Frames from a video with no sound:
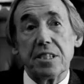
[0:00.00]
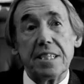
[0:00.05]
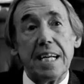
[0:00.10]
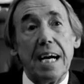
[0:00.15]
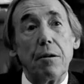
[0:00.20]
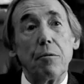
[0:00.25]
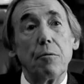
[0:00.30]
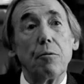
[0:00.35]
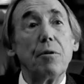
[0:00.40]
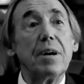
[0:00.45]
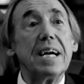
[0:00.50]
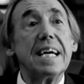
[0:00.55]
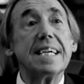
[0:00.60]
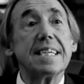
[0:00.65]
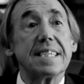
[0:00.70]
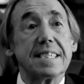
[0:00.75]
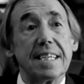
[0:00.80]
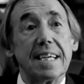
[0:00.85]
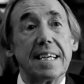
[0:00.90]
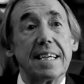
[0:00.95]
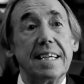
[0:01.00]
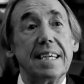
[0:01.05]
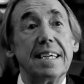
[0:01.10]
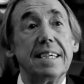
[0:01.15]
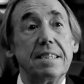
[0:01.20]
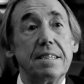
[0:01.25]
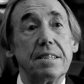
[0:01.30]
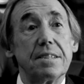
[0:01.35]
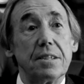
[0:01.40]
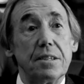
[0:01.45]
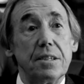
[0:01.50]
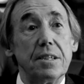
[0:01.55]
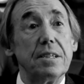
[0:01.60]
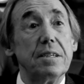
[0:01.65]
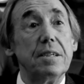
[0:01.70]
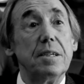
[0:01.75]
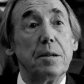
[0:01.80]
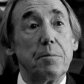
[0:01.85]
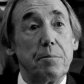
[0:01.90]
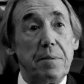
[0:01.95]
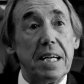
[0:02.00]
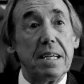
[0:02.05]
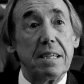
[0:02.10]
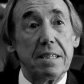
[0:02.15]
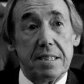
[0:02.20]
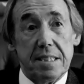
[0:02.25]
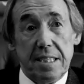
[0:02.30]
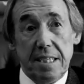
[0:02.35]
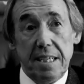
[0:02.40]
now racing into the penalty